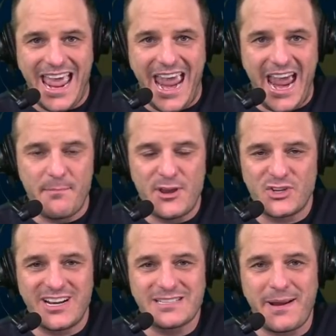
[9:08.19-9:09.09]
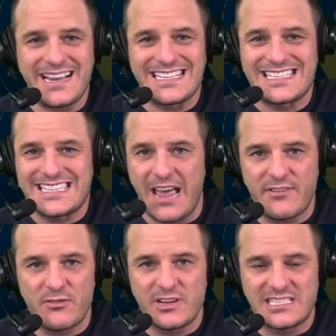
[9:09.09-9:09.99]
and Michigan has as many as
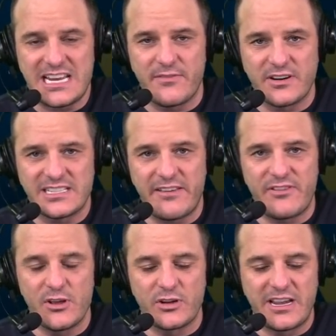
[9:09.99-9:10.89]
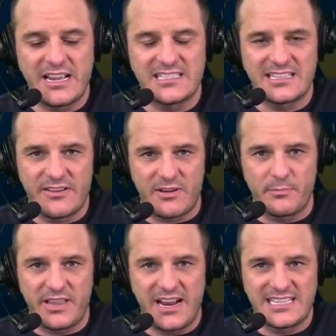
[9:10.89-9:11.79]
seven receivers they feel can get significant
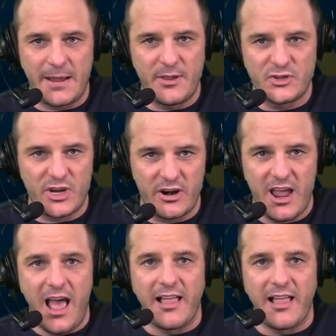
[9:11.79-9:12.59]
playing time this year.